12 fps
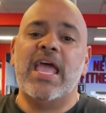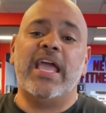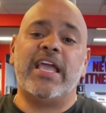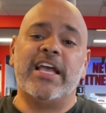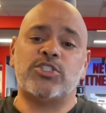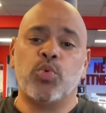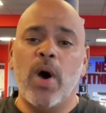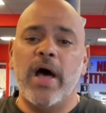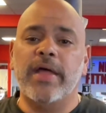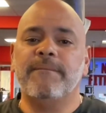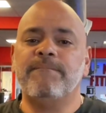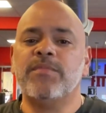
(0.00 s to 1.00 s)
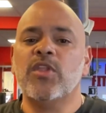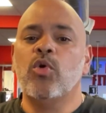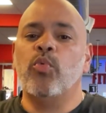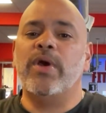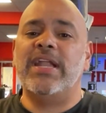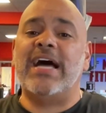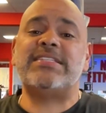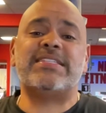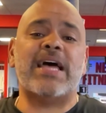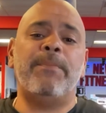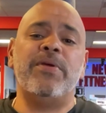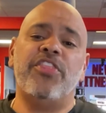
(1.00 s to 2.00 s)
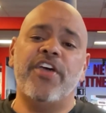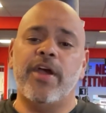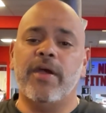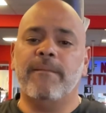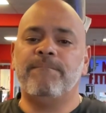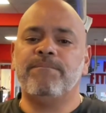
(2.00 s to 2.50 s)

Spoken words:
And guess what? We're not stopping there.